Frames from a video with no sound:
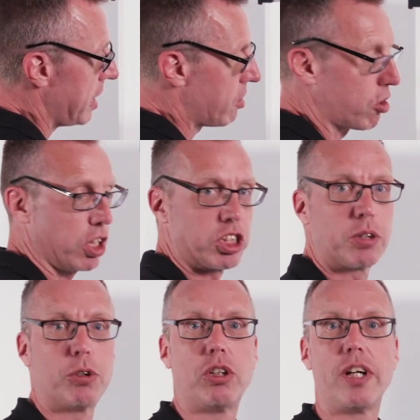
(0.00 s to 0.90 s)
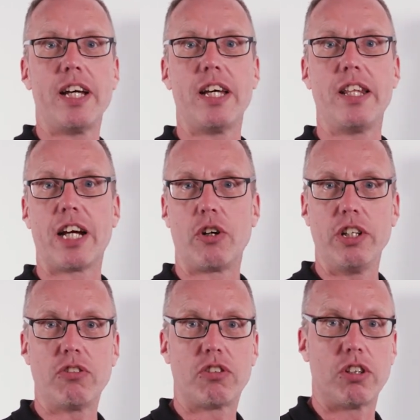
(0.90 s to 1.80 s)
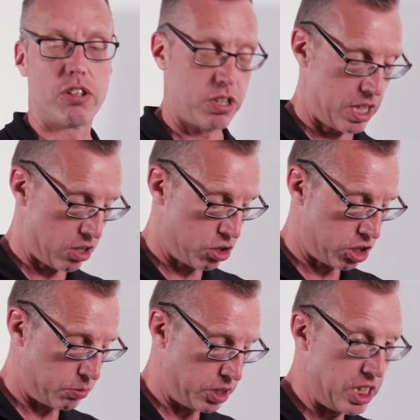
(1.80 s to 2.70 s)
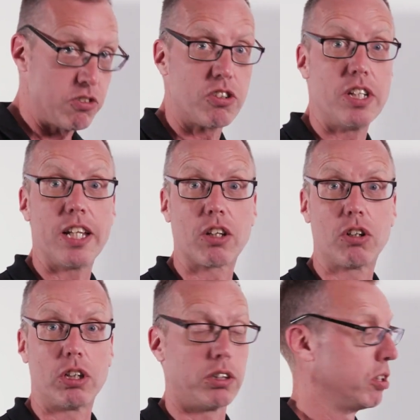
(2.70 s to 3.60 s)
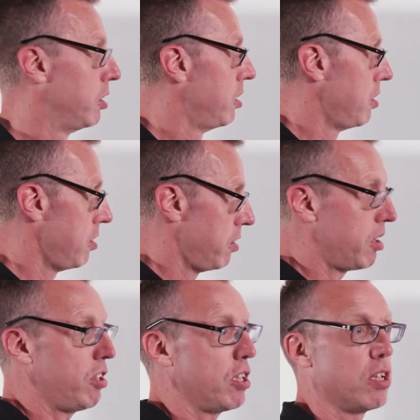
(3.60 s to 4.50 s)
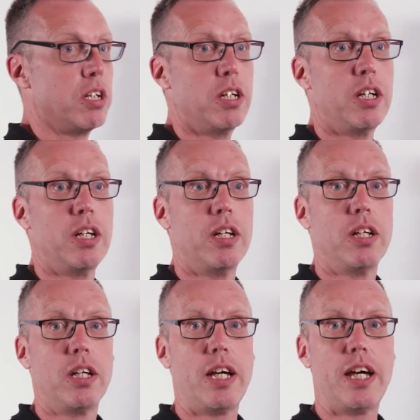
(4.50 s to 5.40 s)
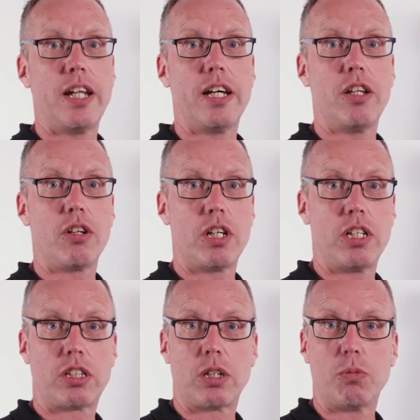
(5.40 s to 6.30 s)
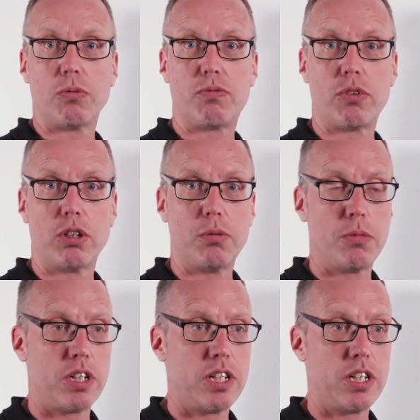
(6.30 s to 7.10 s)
there's a customer and they're interested. That customer is interested in that car. That's it. And then someone from